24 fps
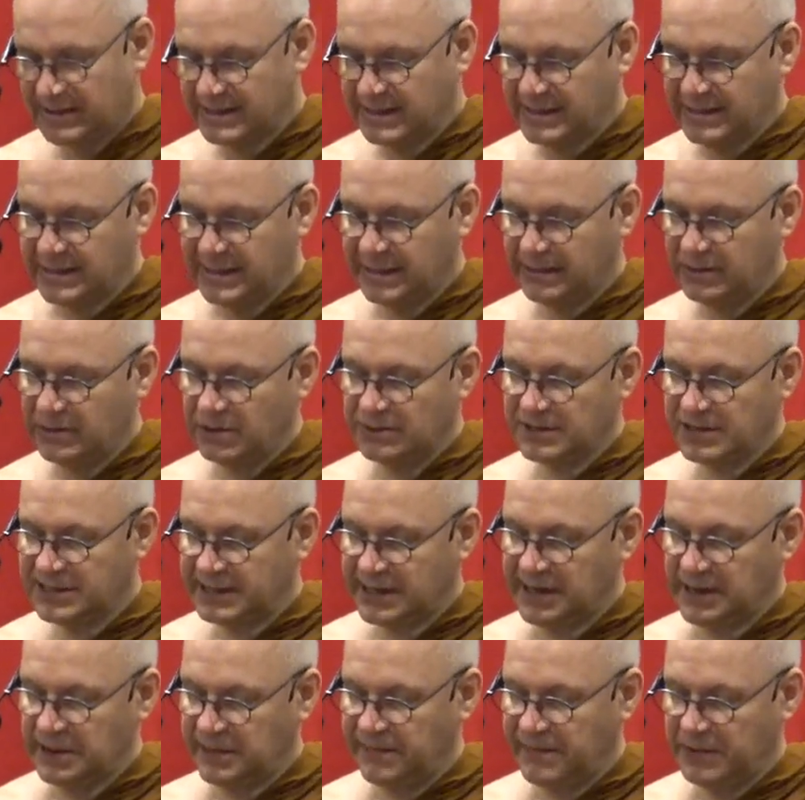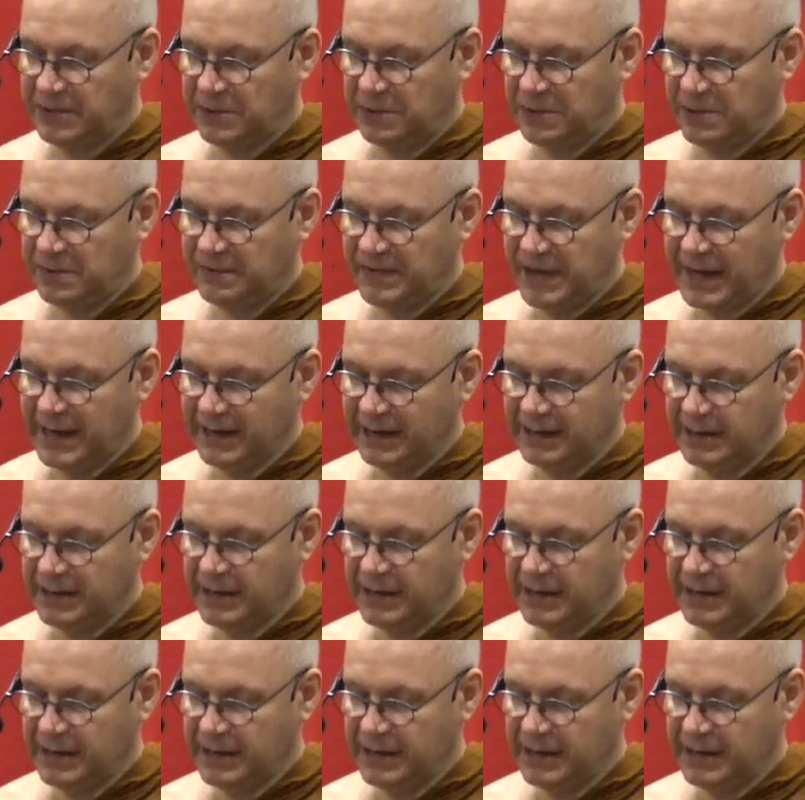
seeing non-self and all of that.